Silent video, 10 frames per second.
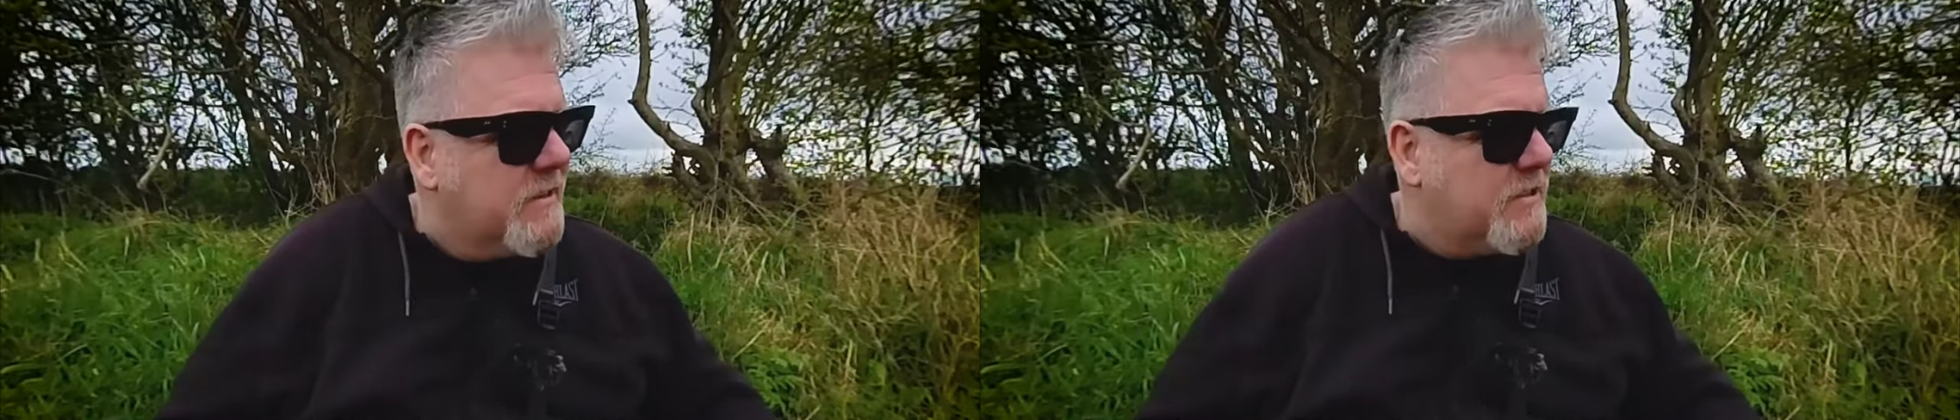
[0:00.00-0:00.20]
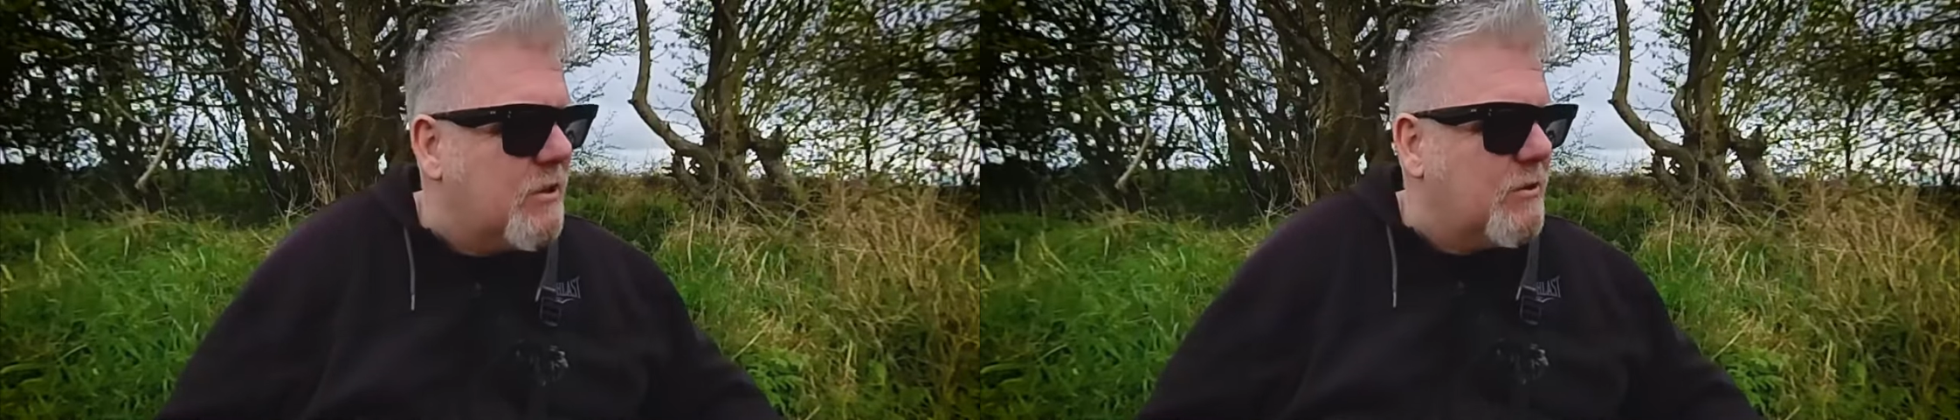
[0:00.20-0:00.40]

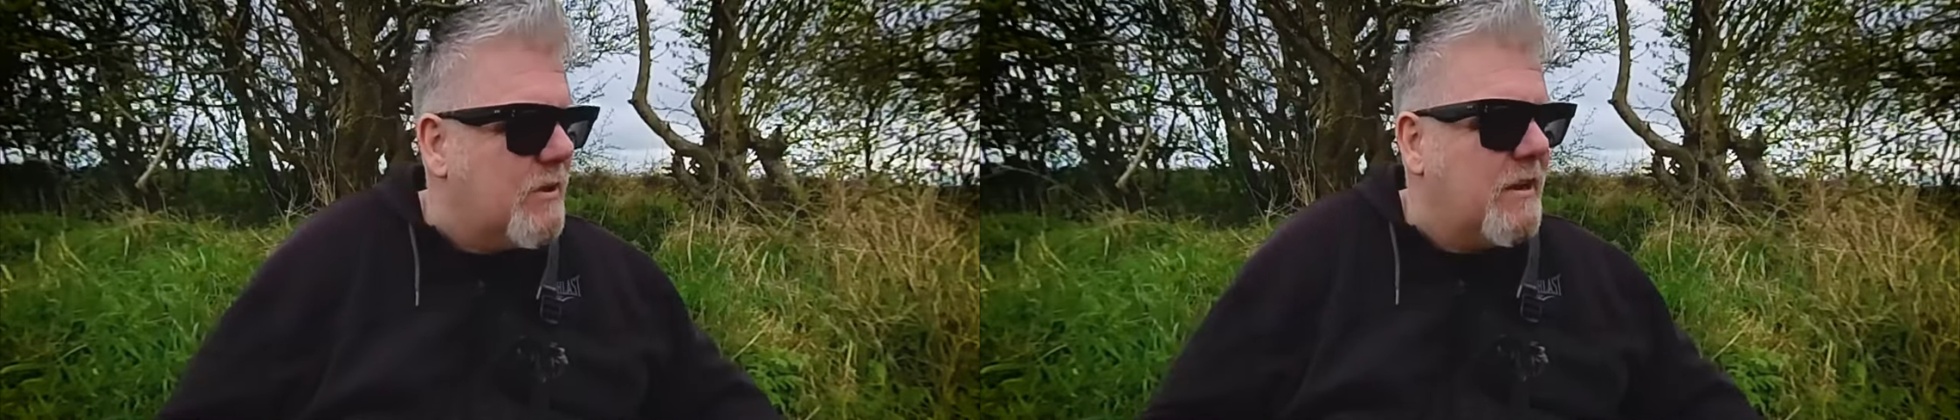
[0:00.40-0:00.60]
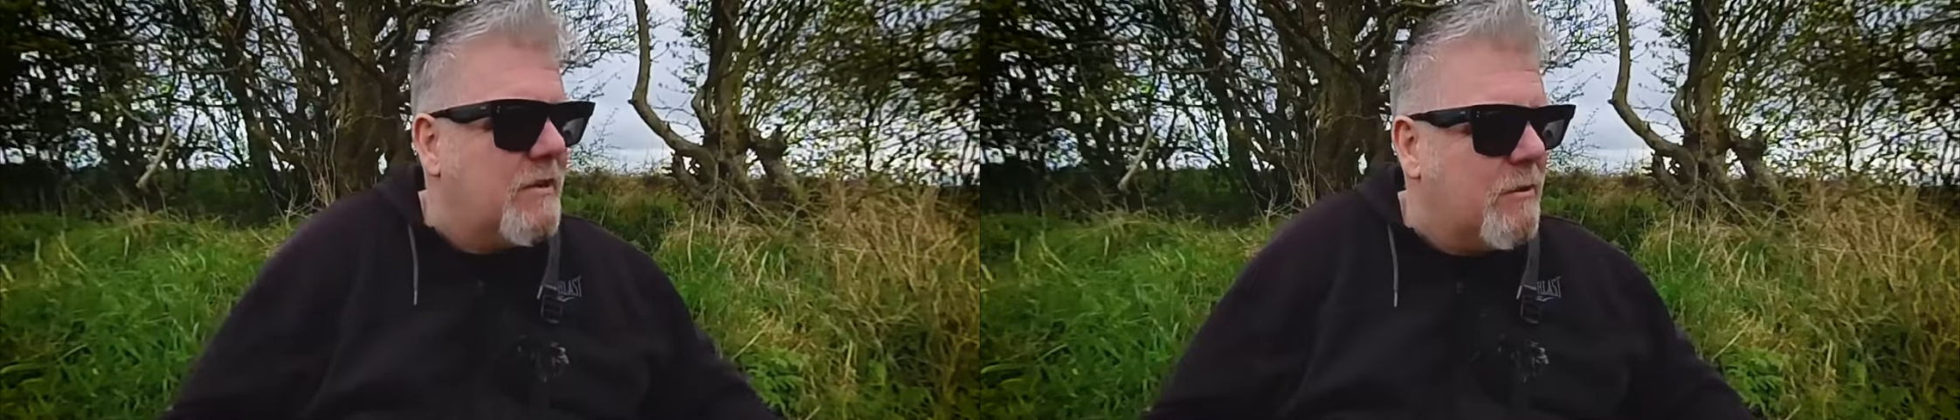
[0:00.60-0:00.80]

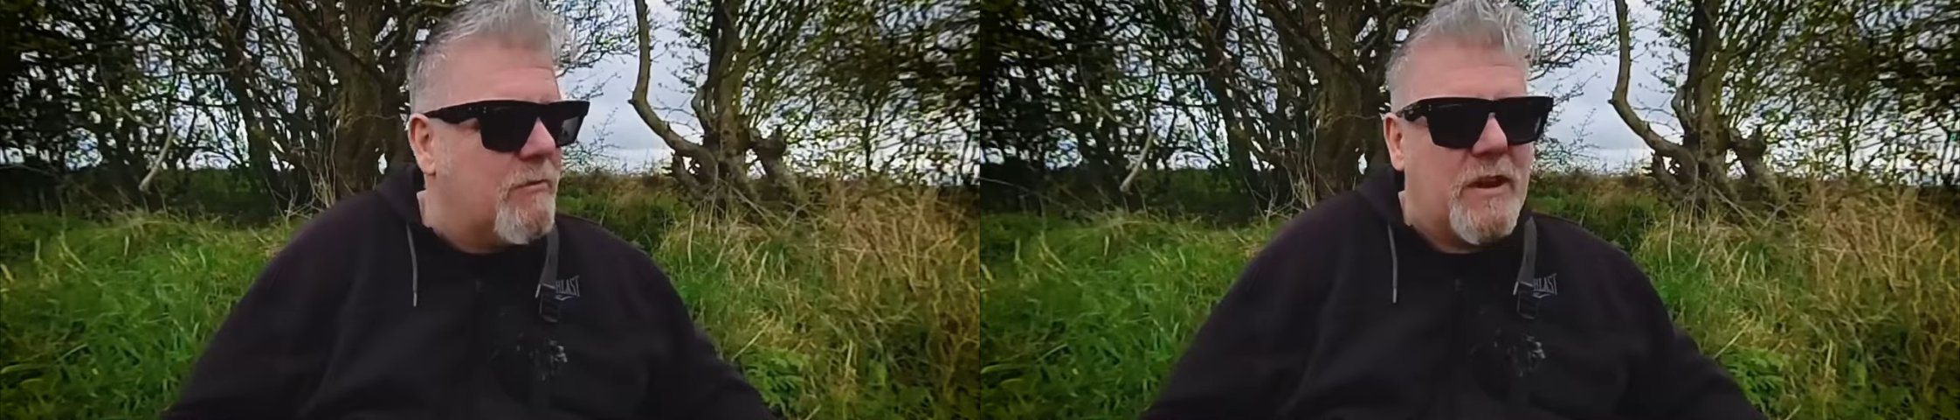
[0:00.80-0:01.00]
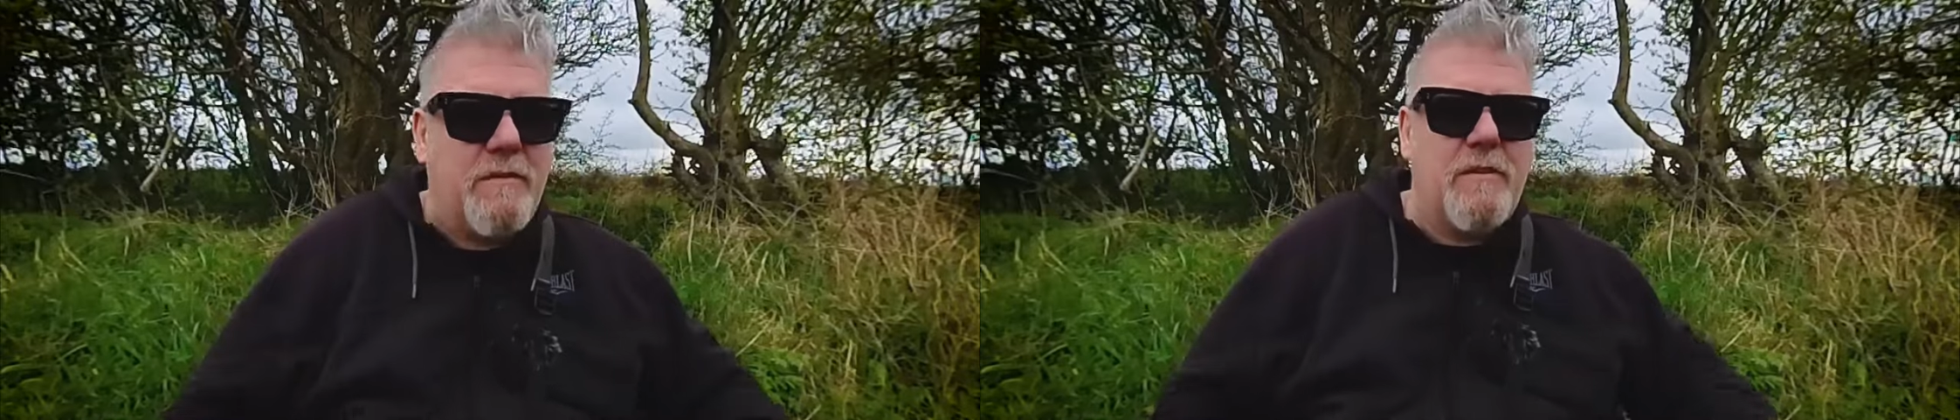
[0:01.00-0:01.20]
so
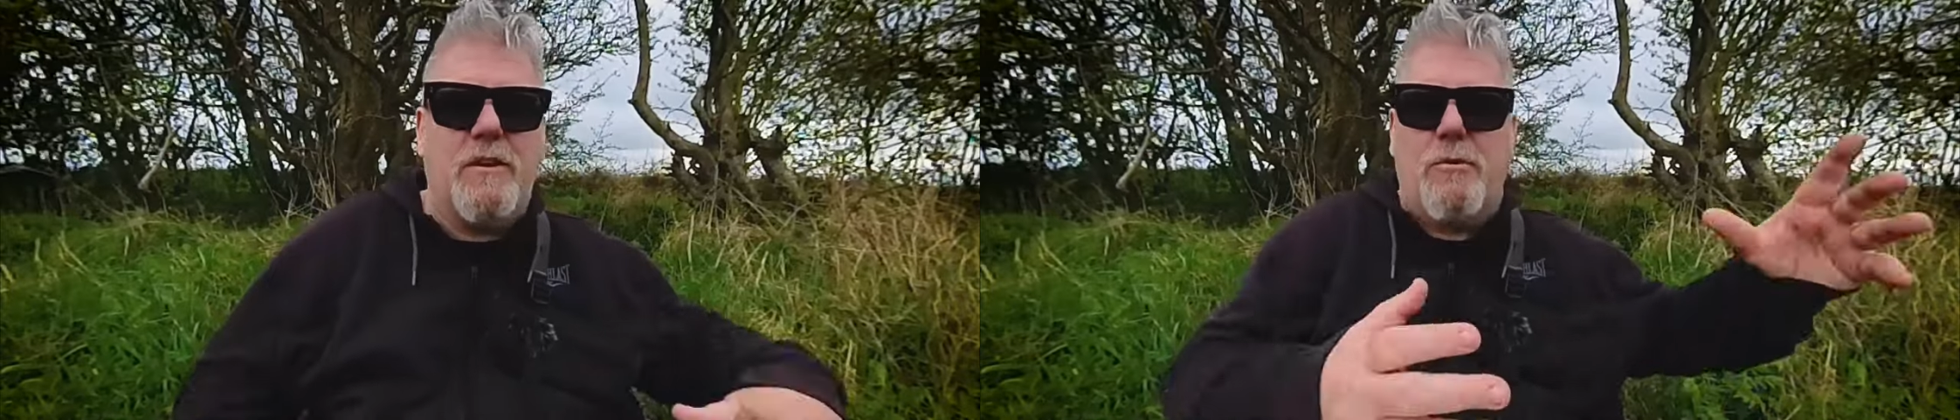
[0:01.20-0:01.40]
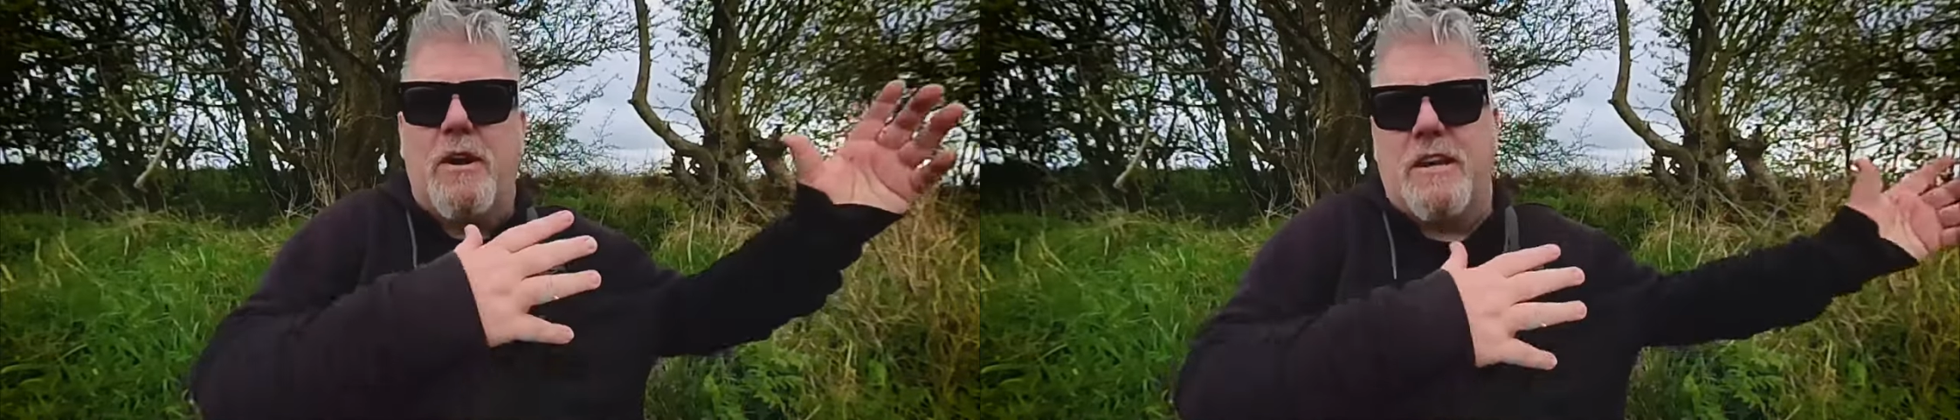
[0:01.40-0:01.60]
hopefully
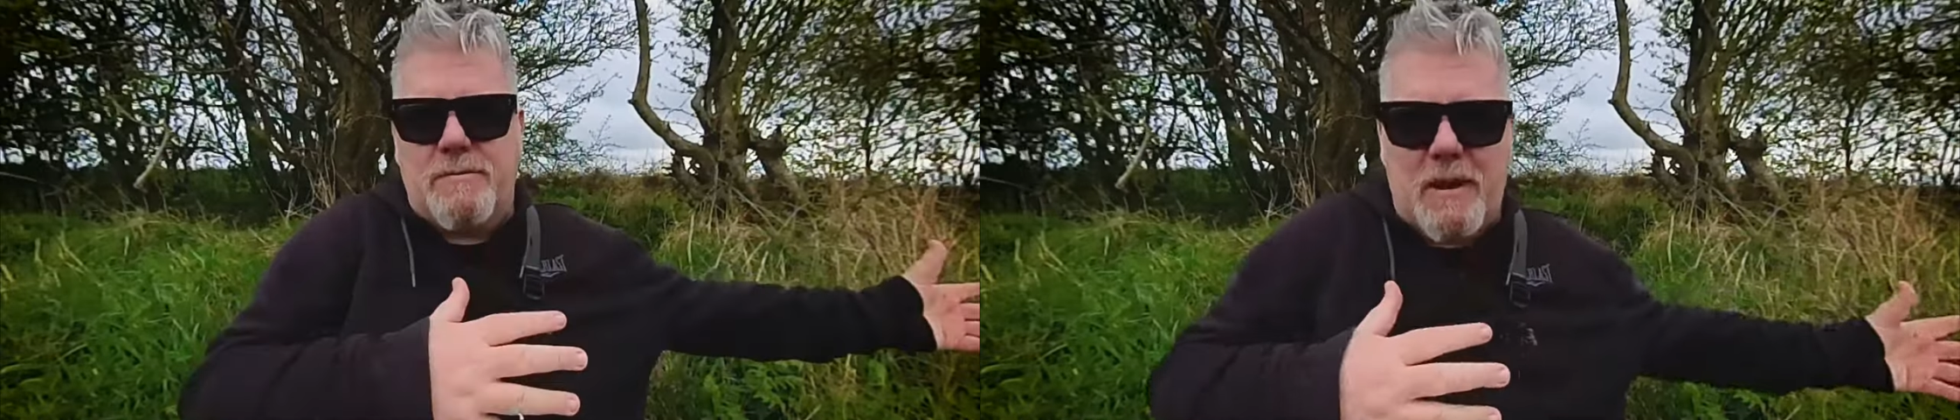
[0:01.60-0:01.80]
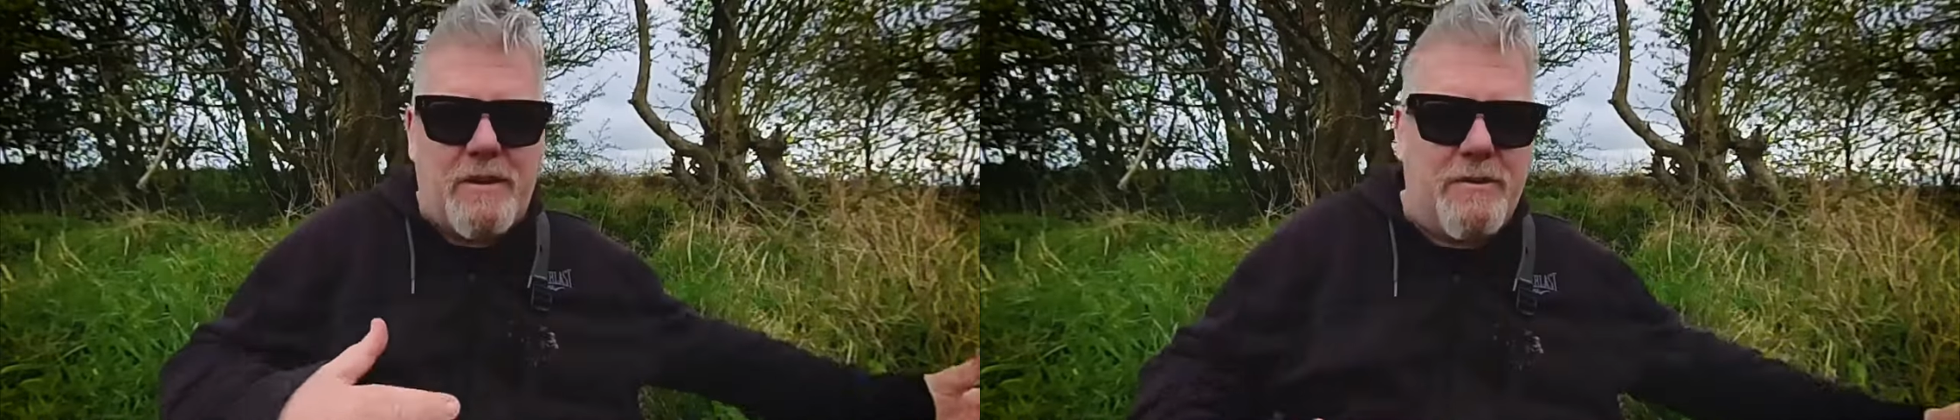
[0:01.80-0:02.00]
video 1
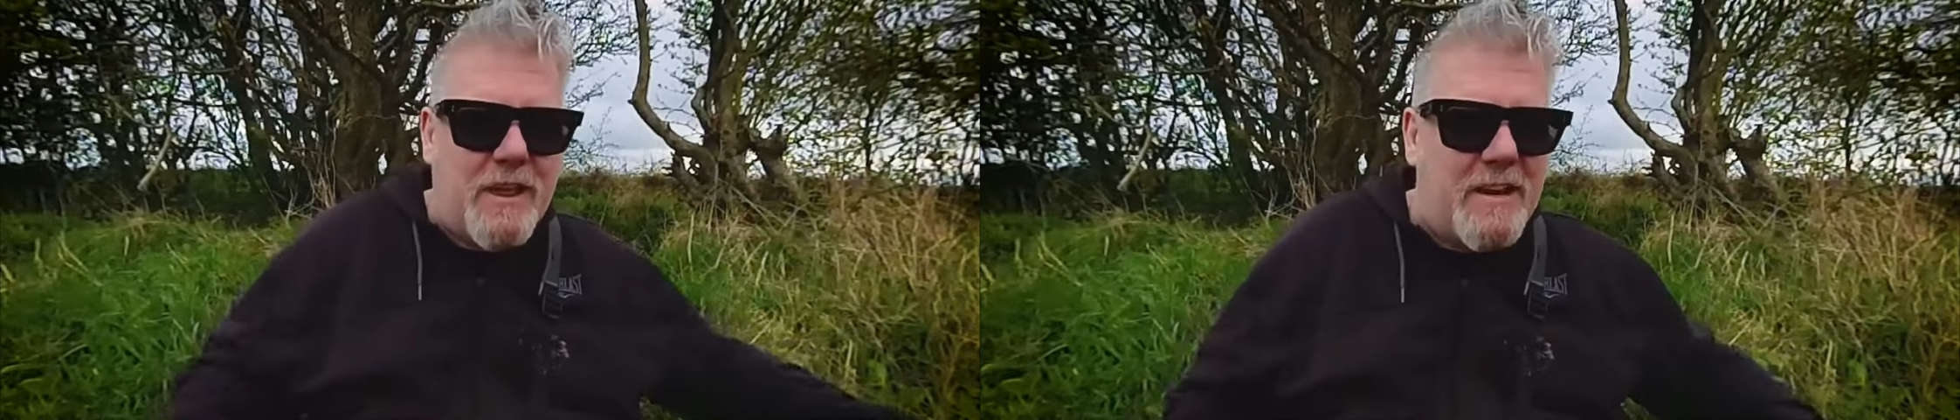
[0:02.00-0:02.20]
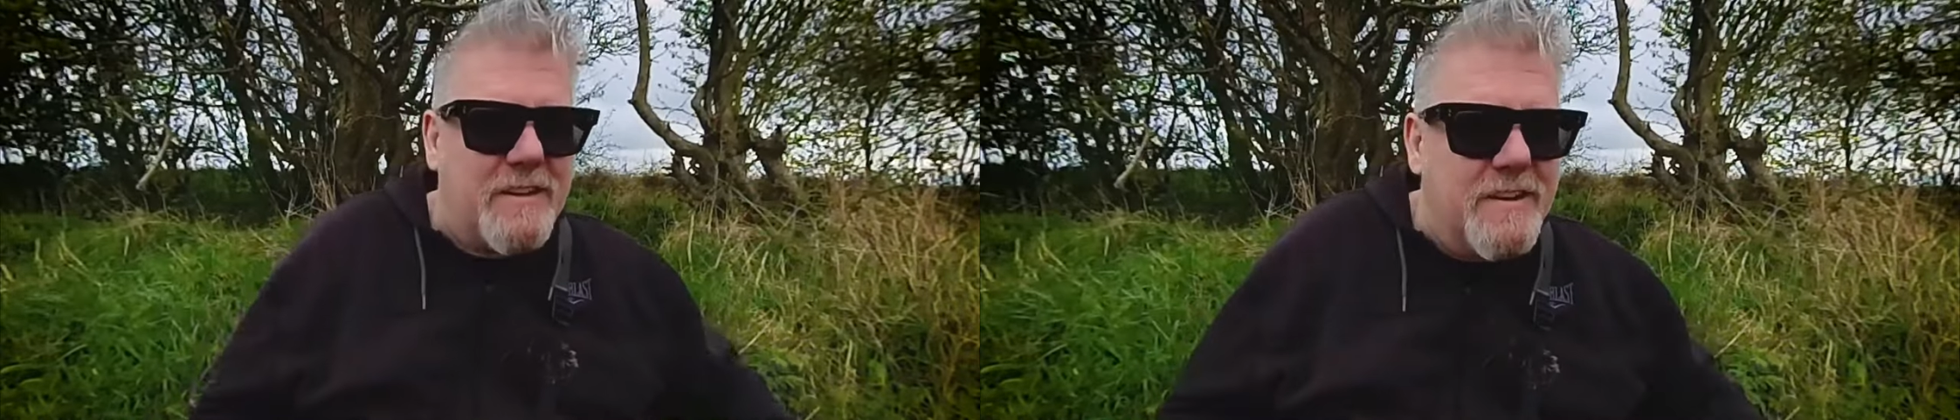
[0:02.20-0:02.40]
explained all
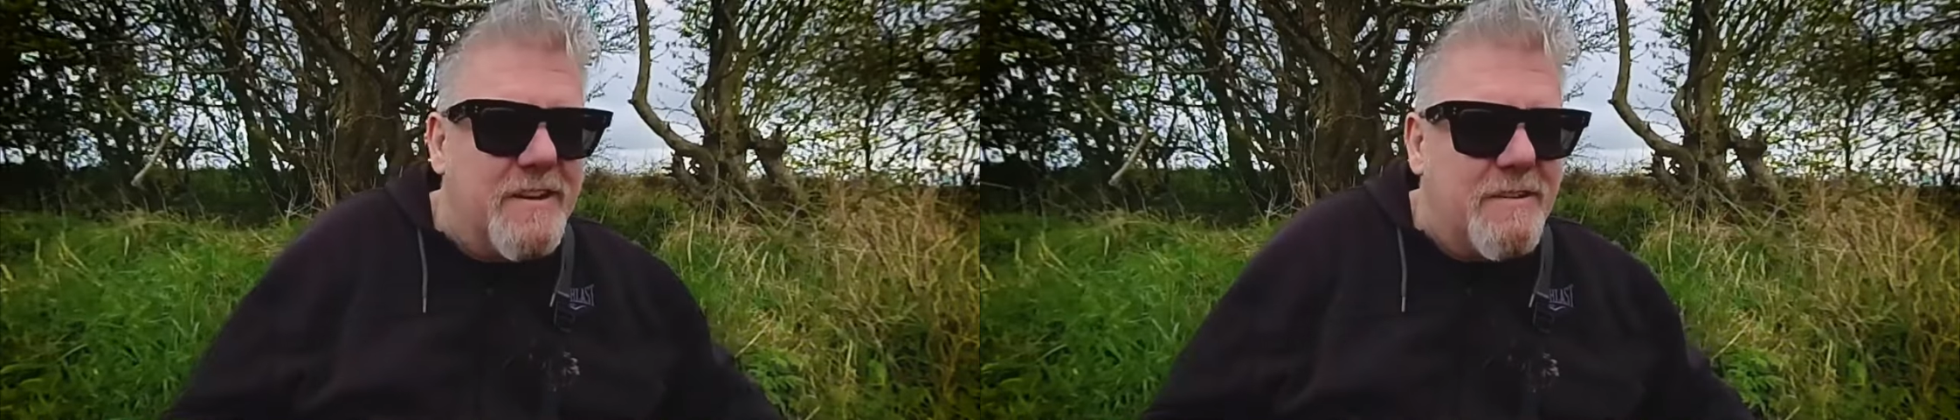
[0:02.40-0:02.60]
that.